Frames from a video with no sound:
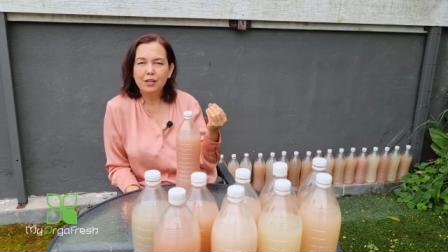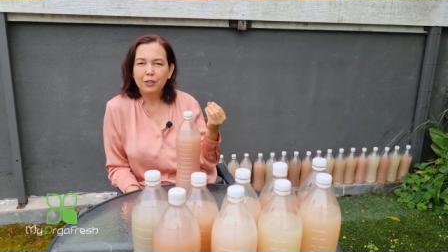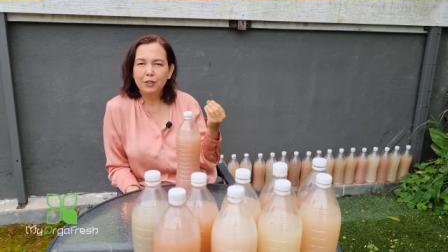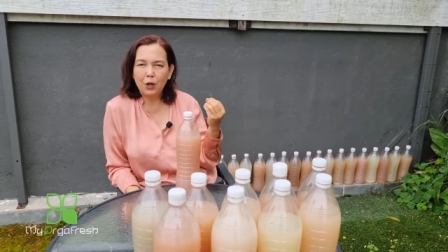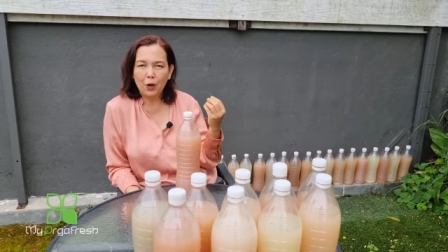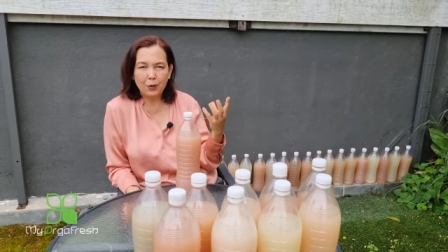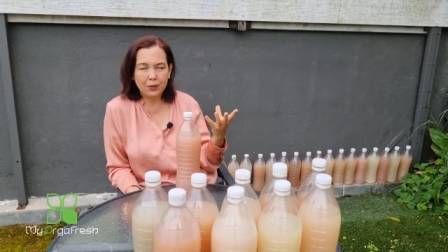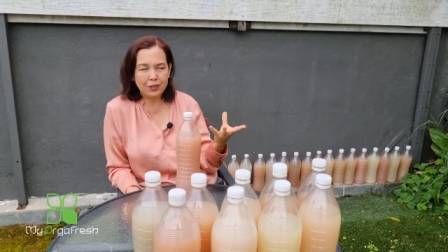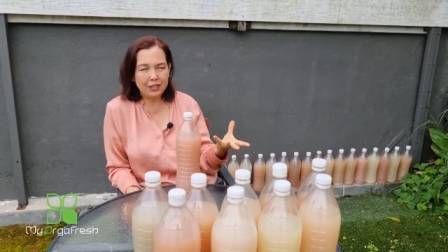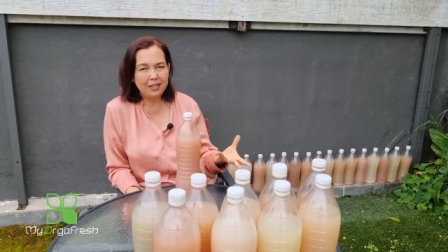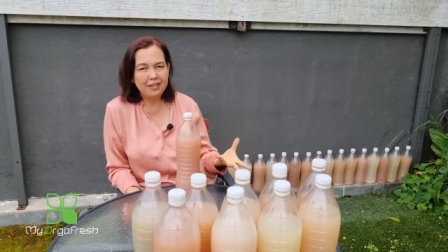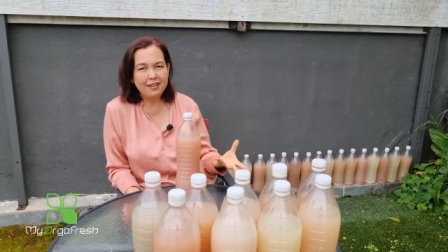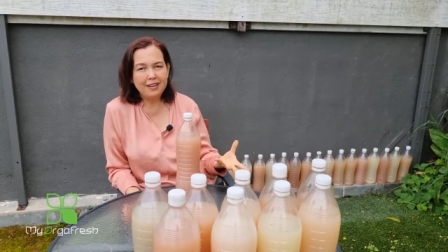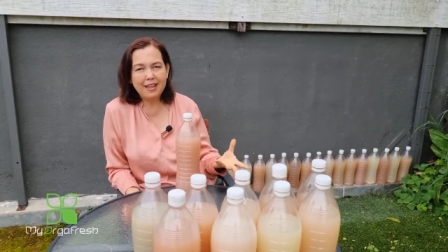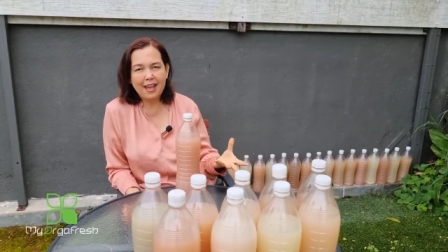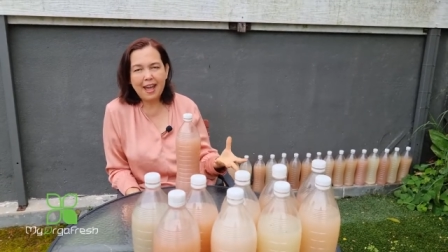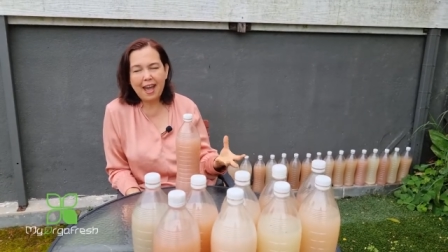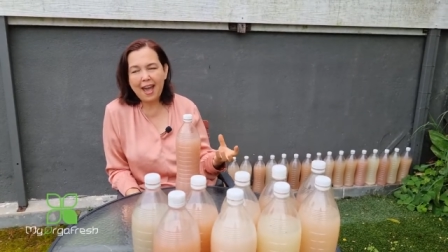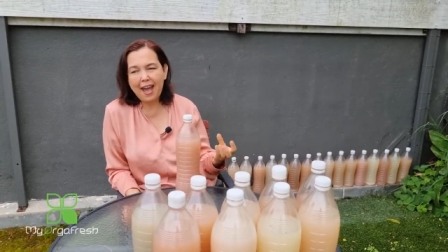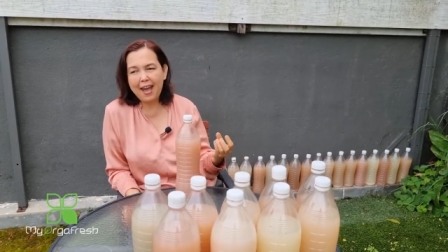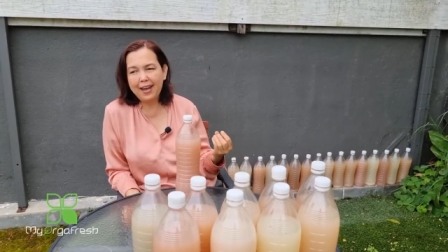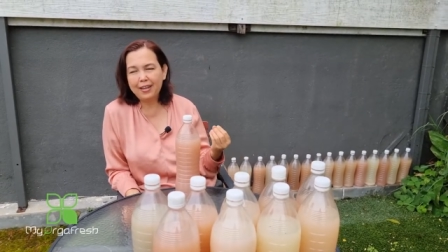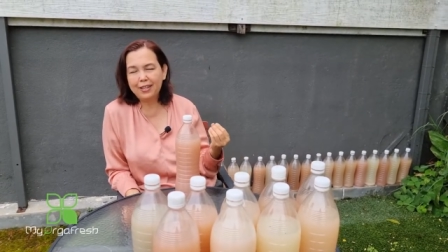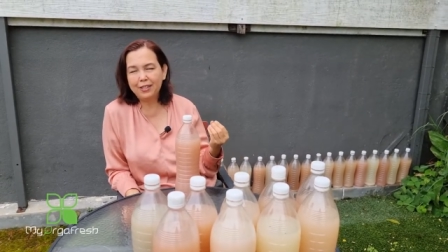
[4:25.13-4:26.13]
toxin
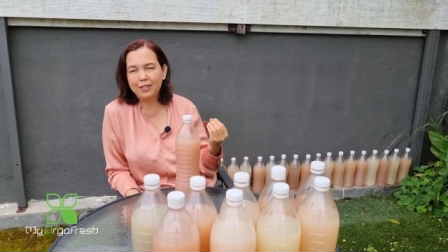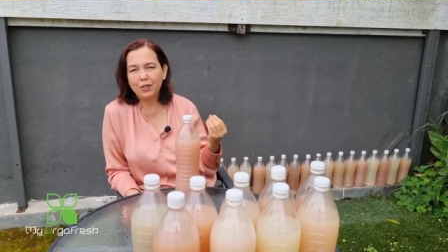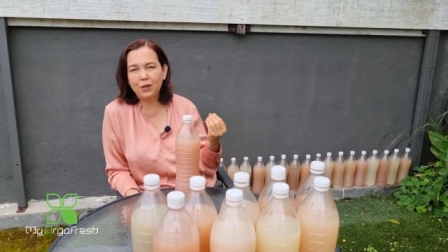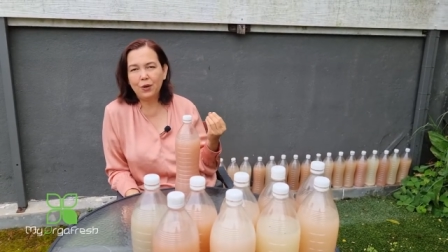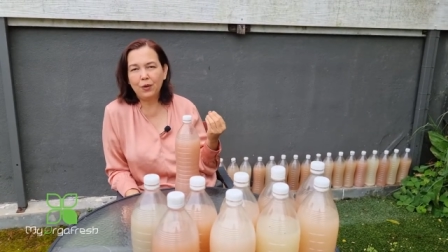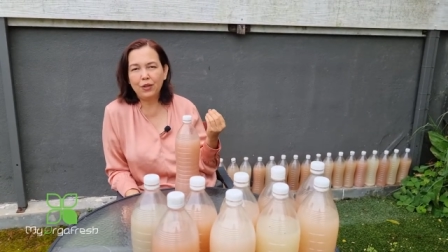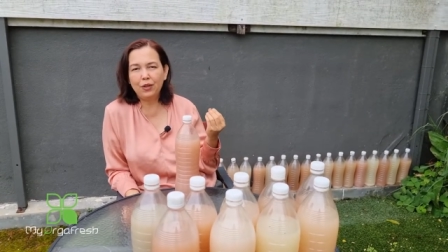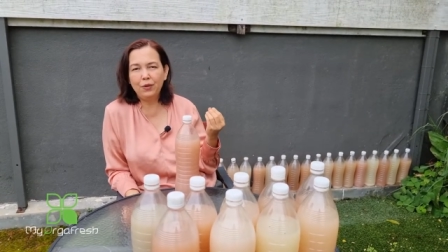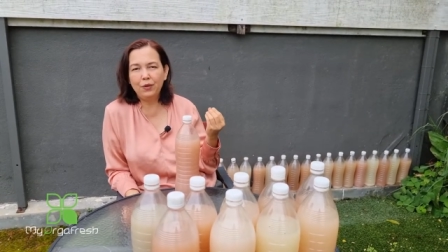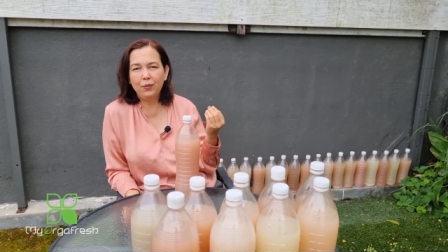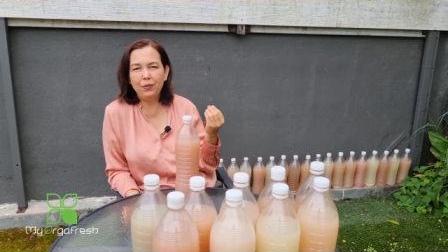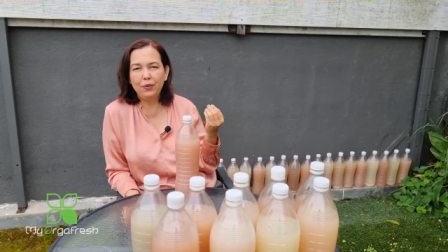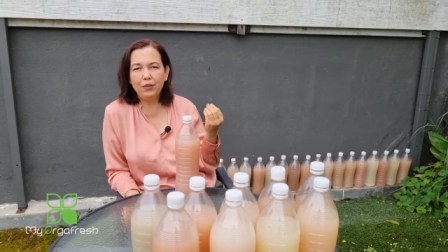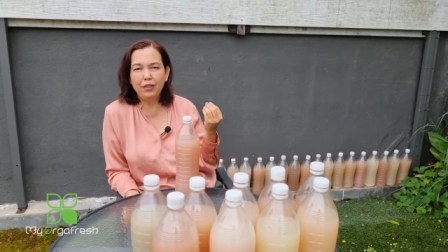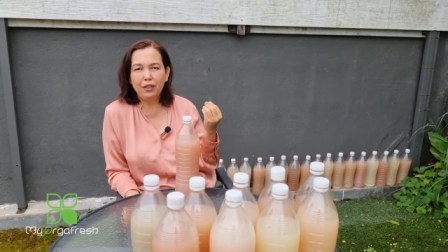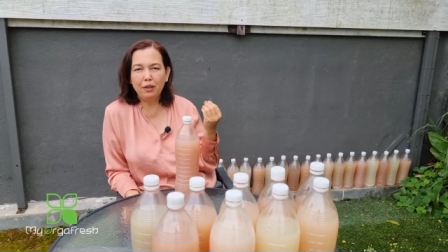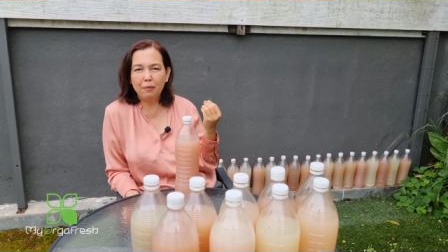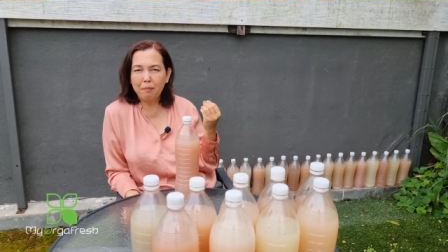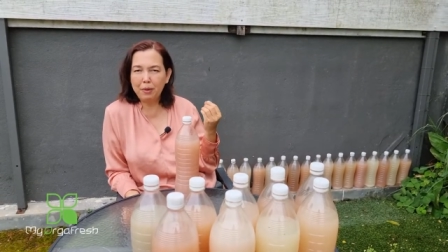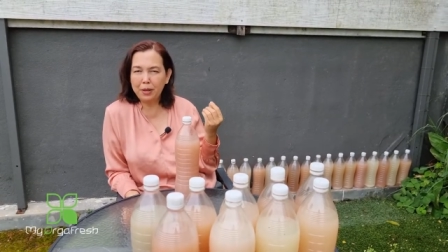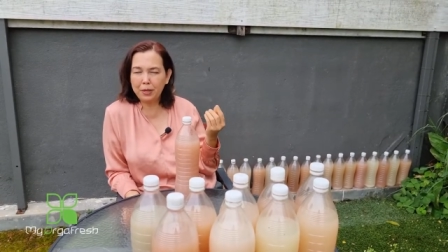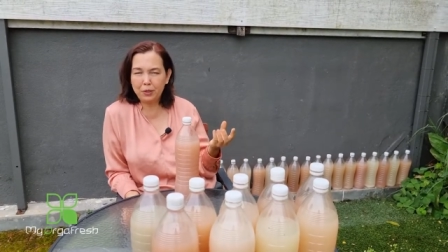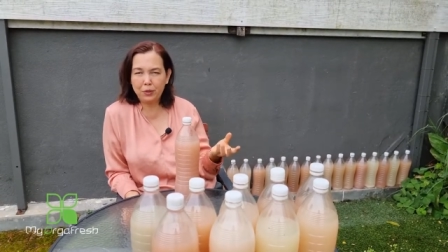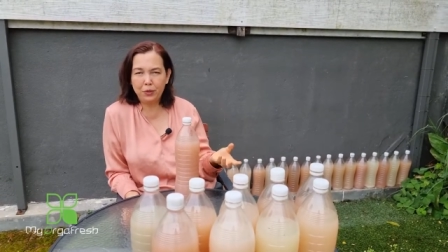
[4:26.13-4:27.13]
gas or even the
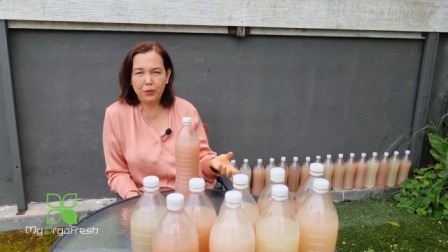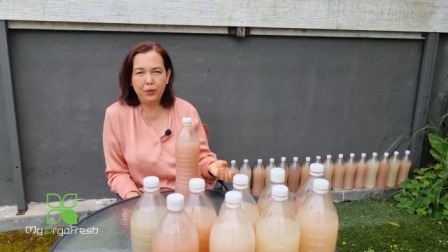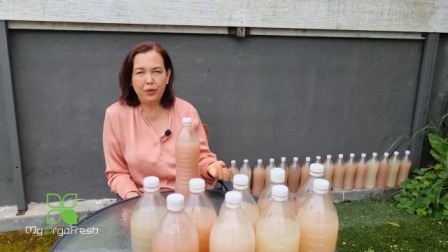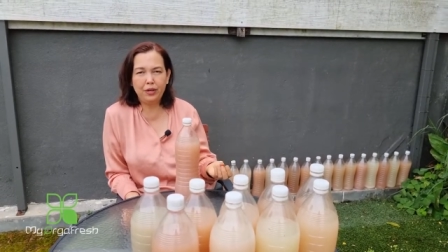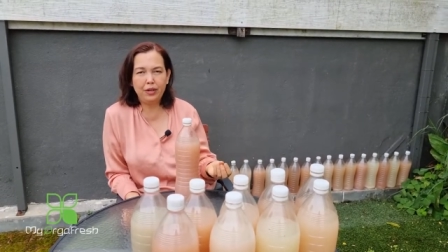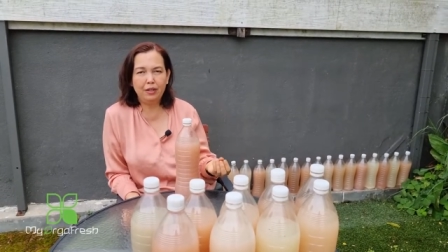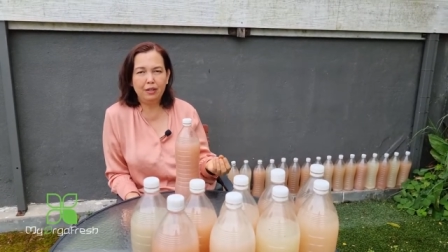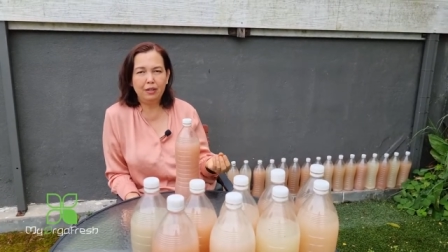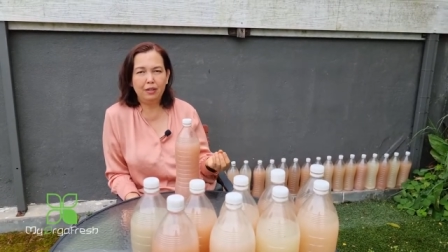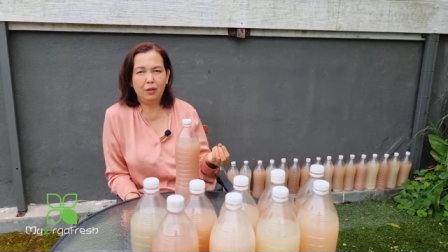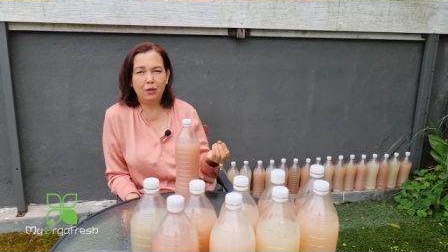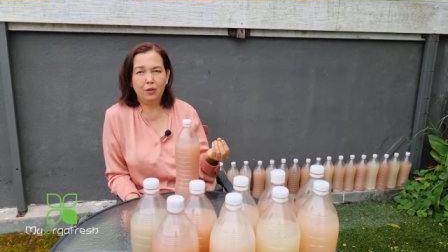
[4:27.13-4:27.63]
bacteria